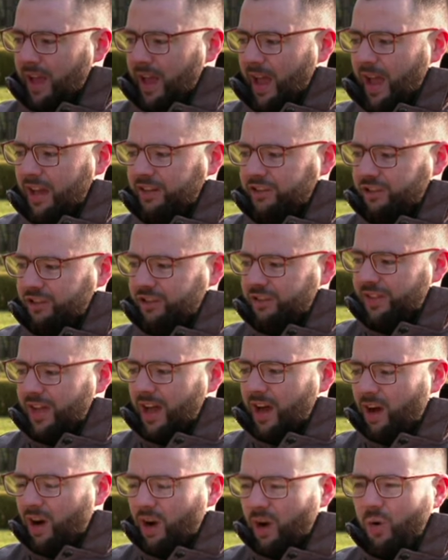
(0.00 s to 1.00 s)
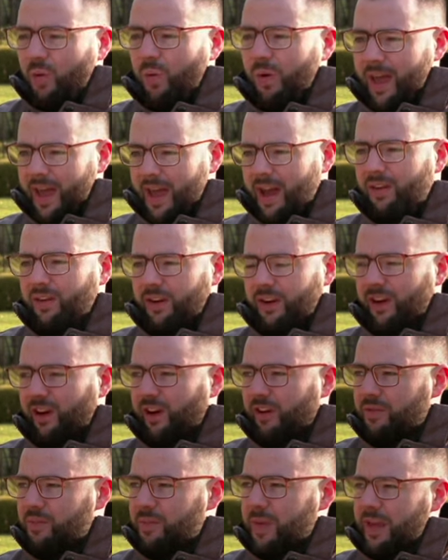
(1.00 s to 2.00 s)
and just that whole area
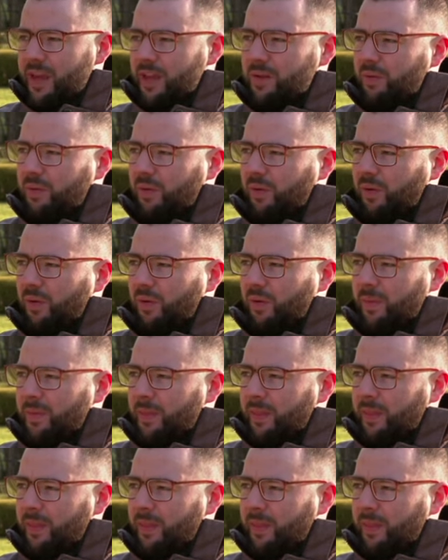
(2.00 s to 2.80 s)
of people